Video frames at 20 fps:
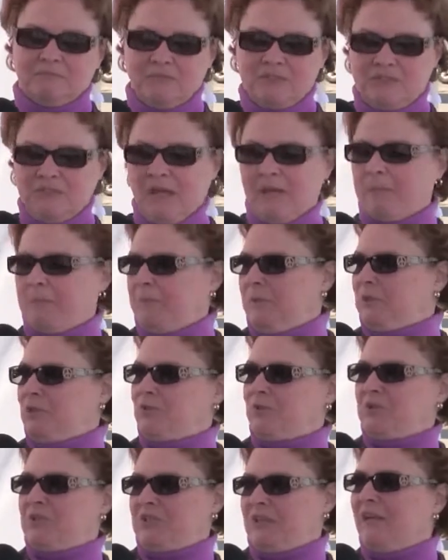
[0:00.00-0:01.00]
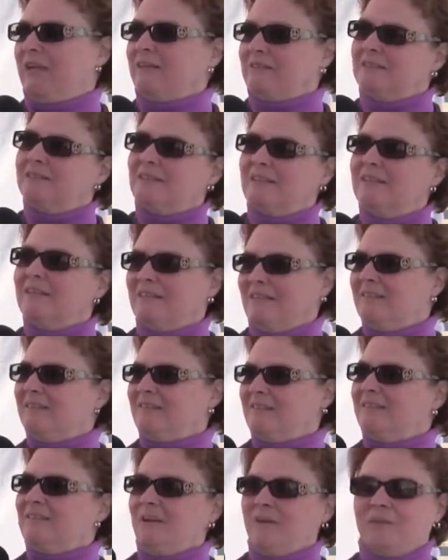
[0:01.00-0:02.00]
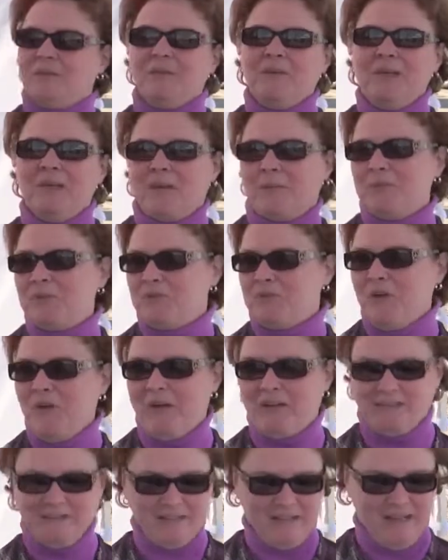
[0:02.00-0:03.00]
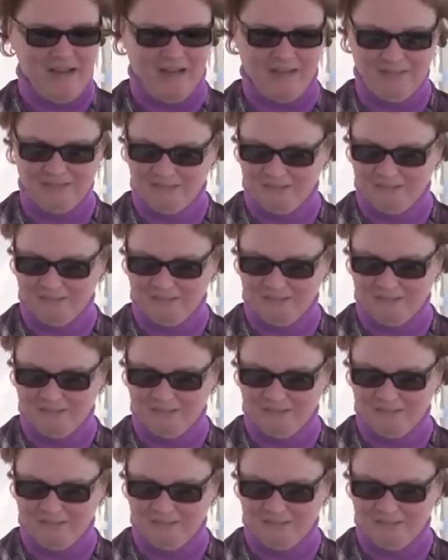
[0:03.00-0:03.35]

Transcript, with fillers: set picture set. So oh, that was fun. Yeah.